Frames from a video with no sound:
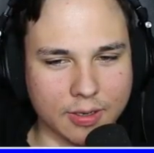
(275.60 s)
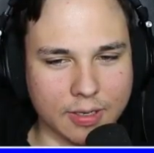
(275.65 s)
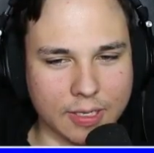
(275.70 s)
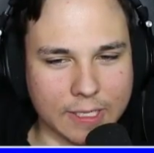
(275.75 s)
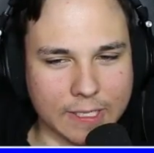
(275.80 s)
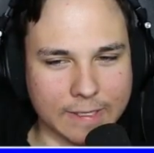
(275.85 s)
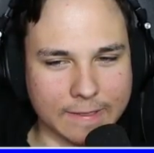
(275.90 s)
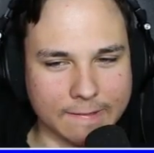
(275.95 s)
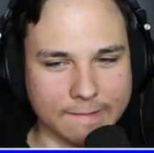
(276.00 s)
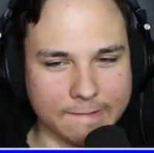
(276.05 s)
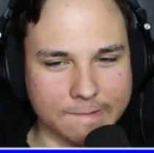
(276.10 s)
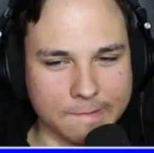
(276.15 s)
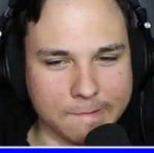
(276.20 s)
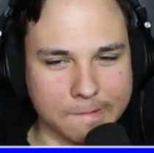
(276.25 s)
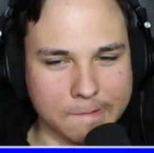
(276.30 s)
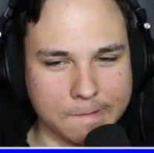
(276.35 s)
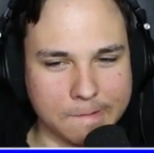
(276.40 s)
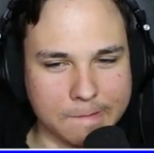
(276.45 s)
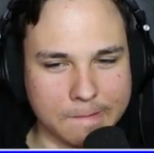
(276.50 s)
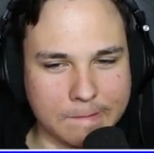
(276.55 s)
if I were to.
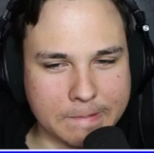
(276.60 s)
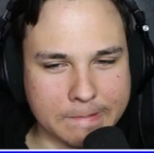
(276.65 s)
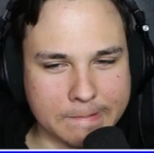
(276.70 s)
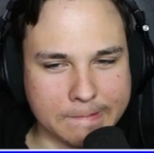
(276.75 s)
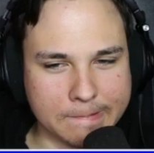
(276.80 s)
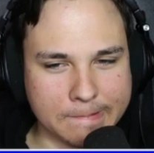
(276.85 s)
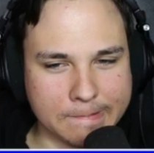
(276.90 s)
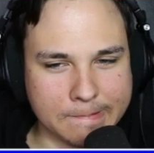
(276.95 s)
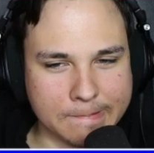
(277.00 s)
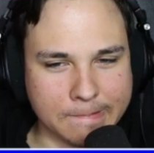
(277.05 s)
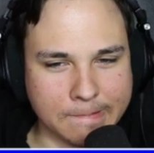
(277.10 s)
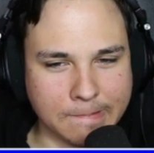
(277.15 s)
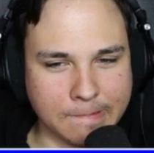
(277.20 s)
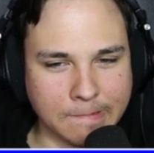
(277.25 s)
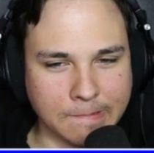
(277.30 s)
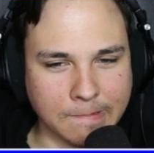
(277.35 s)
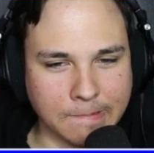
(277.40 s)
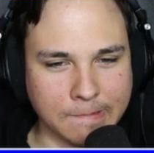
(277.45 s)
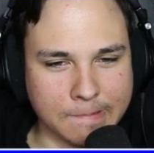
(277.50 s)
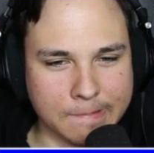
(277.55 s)

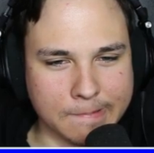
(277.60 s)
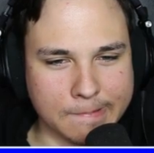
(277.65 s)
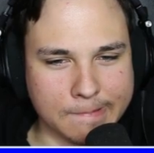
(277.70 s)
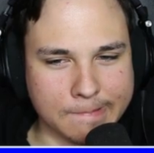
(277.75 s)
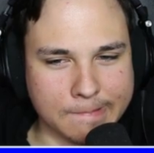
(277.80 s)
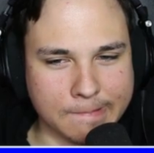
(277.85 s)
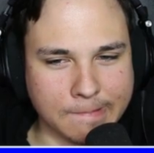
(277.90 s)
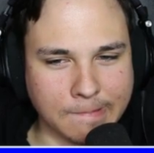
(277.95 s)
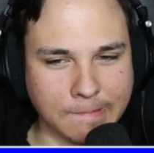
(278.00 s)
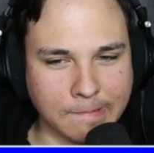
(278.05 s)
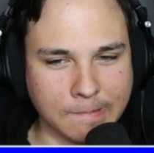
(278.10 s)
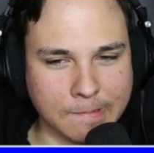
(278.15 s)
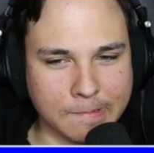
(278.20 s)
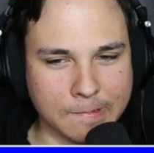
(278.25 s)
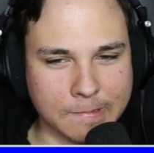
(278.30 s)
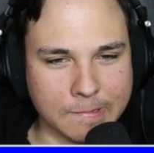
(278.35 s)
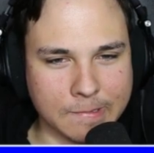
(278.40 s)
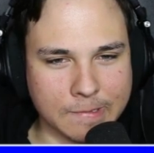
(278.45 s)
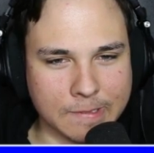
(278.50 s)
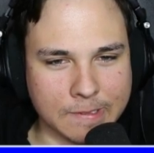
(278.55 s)
Oh.
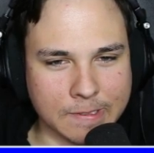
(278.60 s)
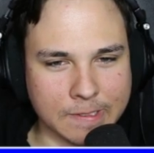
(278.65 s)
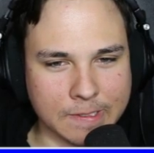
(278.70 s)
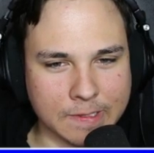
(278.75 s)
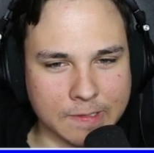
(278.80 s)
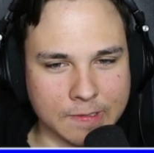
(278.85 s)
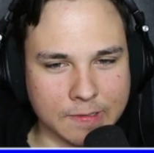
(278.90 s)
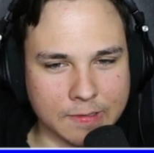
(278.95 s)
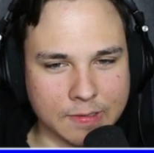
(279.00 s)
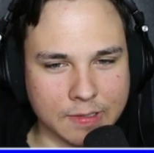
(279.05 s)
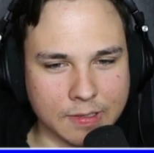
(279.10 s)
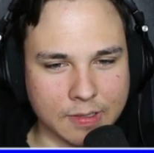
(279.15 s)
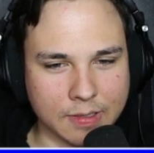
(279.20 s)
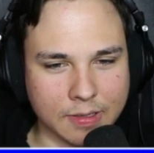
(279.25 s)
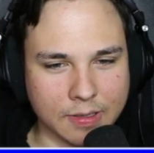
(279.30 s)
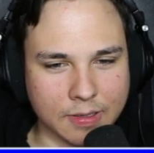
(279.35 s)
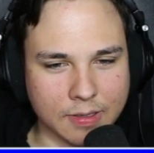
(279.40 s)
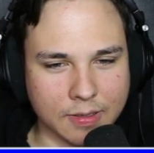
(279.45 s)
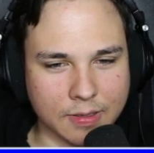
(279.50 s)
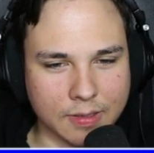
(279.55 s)
Lizzie's laptop.
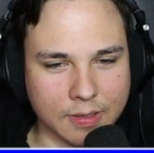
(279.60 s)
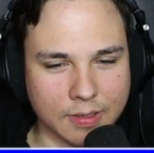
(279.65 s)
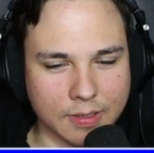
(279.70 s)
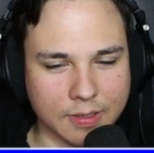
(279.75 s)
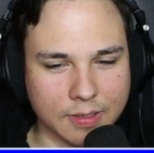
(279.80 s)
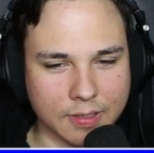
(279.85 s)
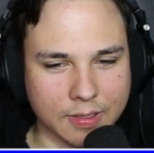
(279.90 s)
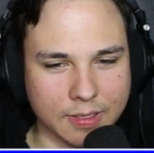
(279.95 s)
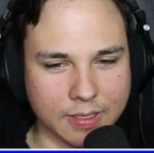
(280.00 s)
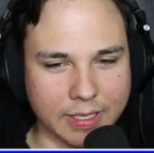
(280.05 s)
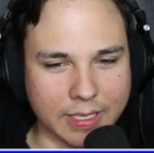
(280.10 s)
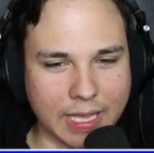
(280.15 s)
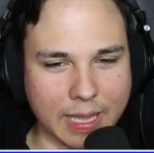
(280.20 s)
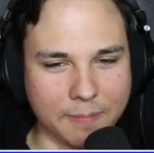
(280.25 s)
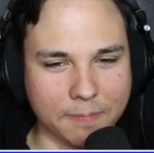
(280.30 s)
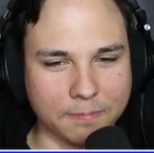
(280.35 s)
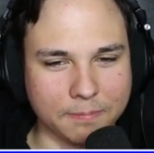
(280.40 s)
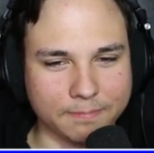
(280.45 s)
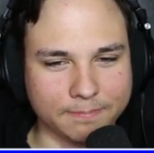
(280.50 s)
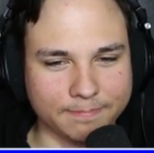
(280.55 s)
Okay. Uh,
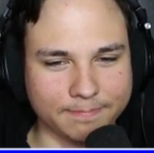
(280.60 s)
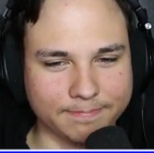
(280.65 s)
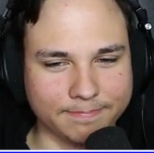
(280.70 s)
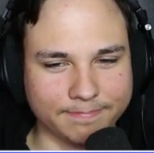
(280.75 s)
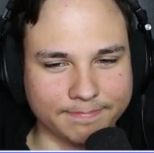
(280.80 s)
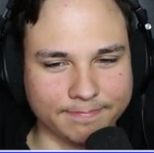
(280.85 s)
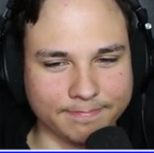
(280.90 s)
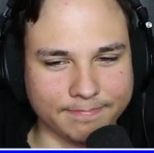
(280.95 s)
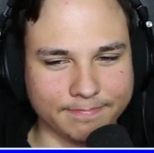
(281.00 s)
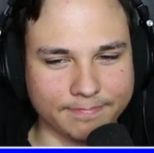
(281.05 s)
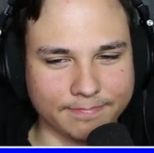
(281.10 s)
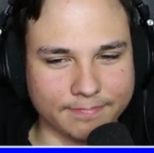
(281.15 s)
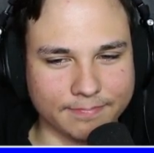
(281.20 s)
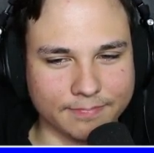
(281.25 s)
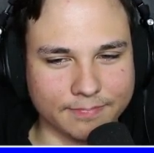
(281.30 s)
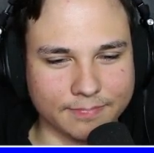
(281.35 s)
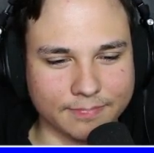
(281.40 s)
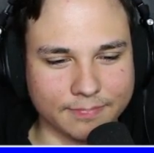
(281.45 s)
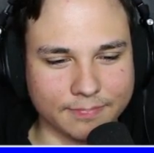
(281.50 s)
yep. Uh,